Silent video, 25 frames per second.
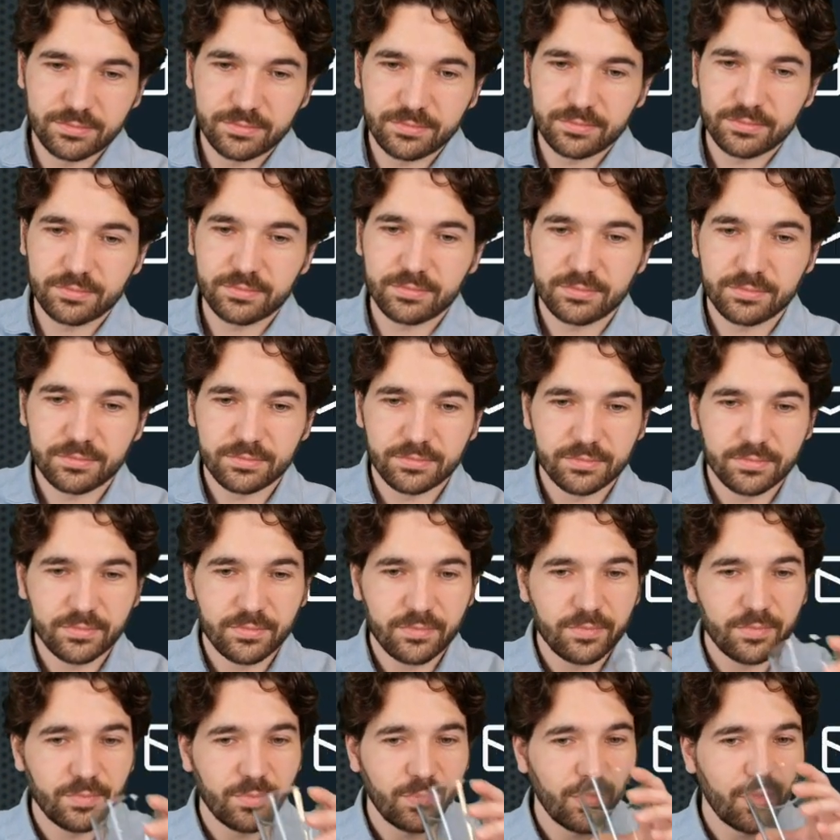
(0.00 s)

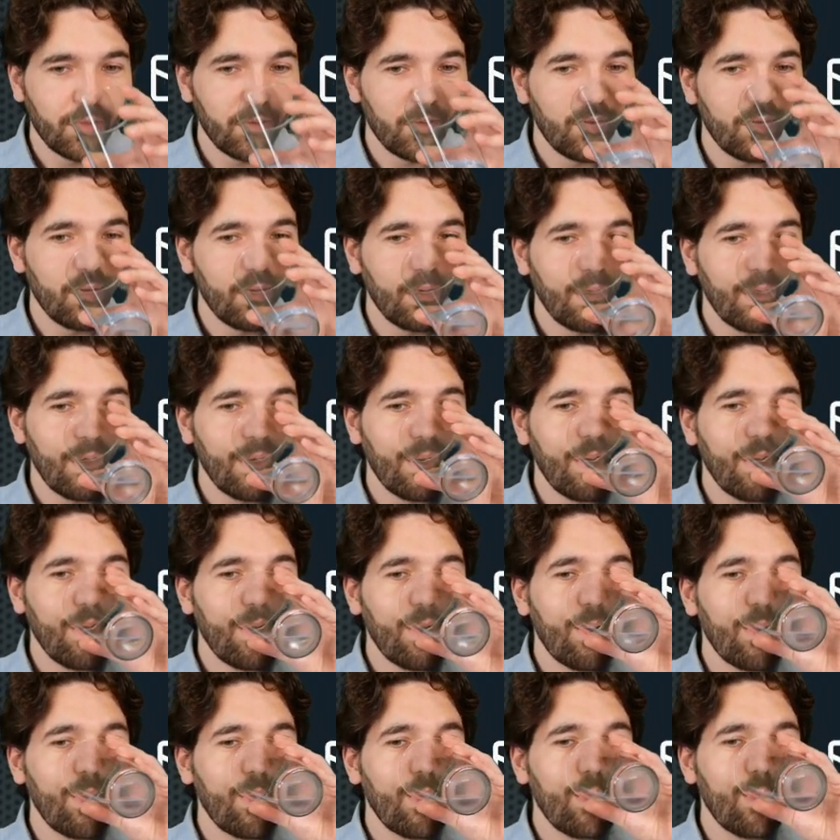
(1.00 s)

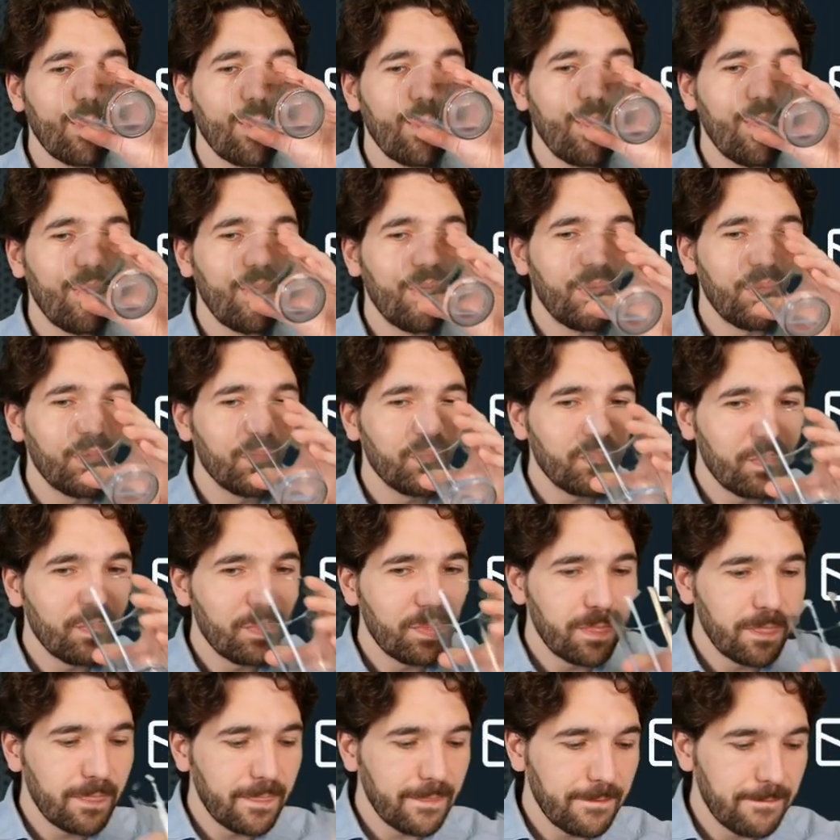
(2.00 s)

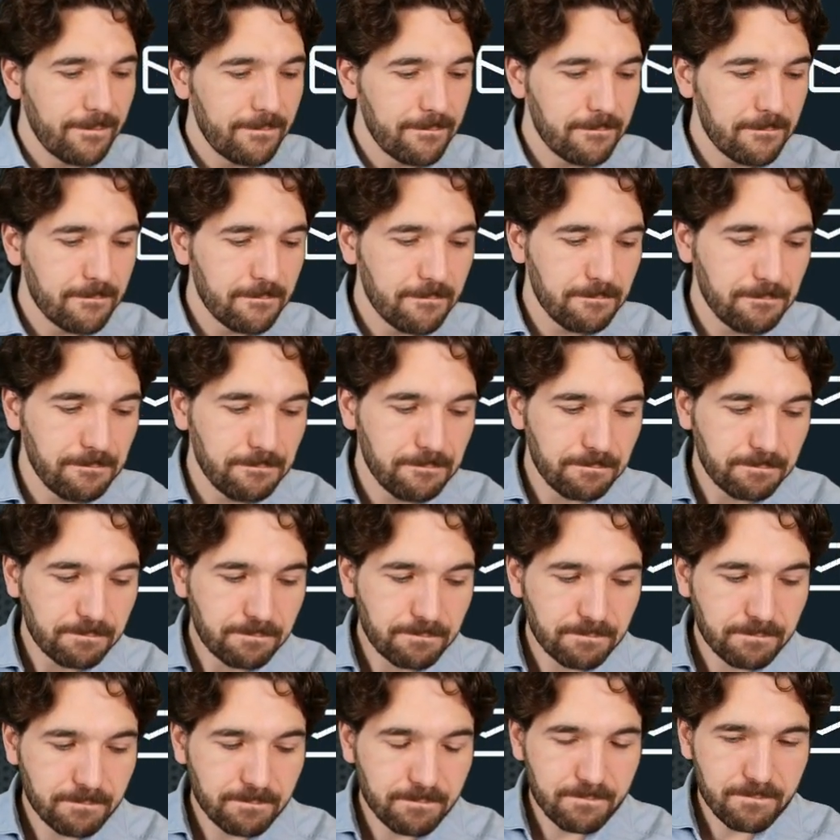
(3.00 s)

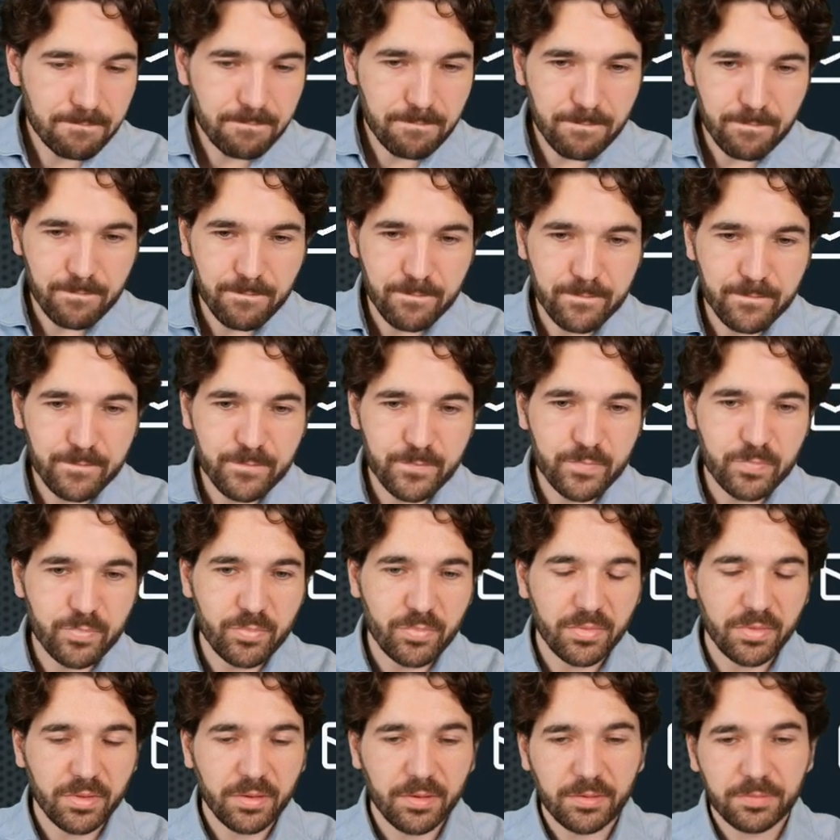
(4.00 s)

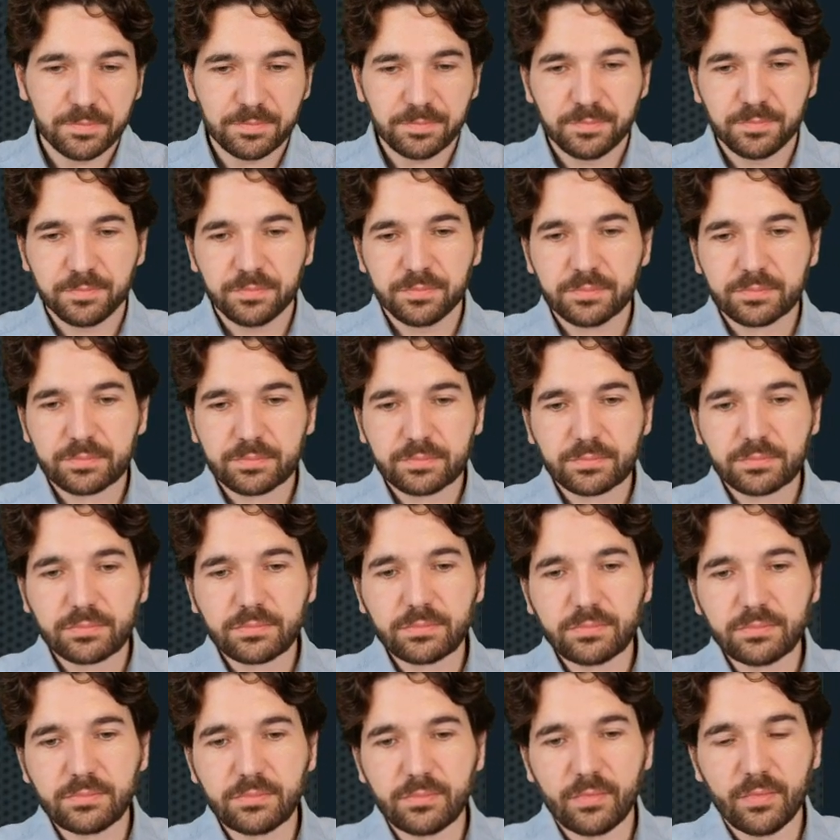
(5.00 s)

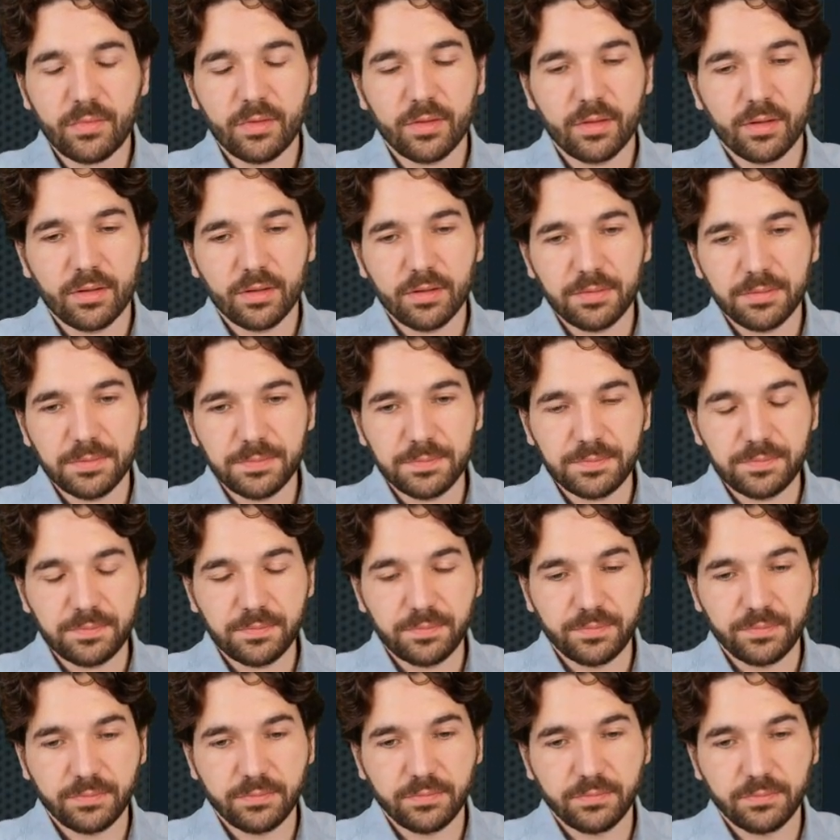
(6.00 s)

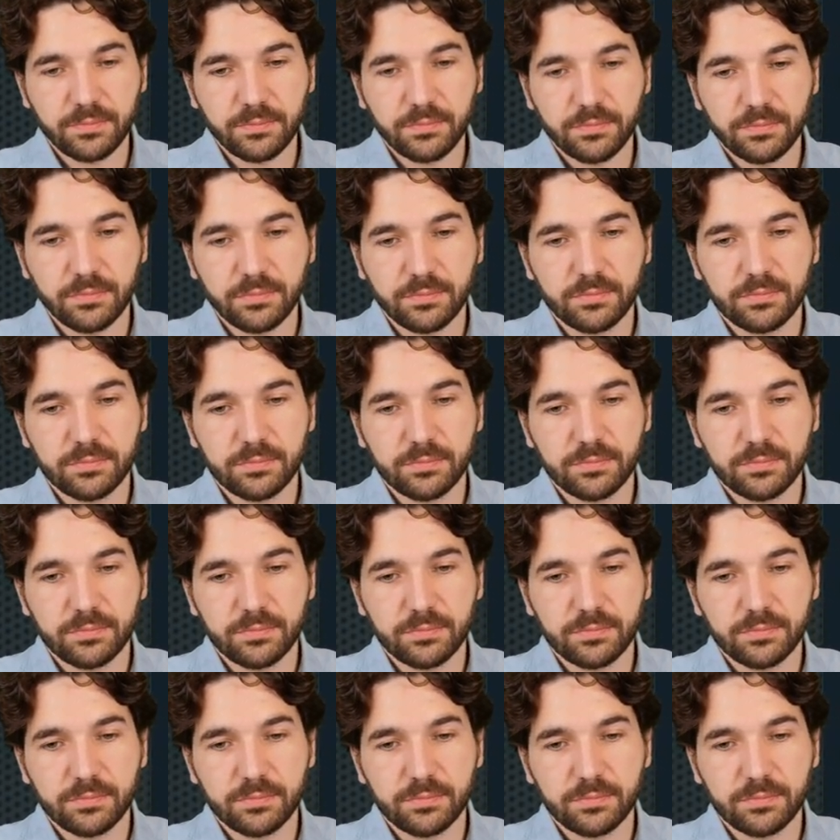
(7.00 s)
(not speaking)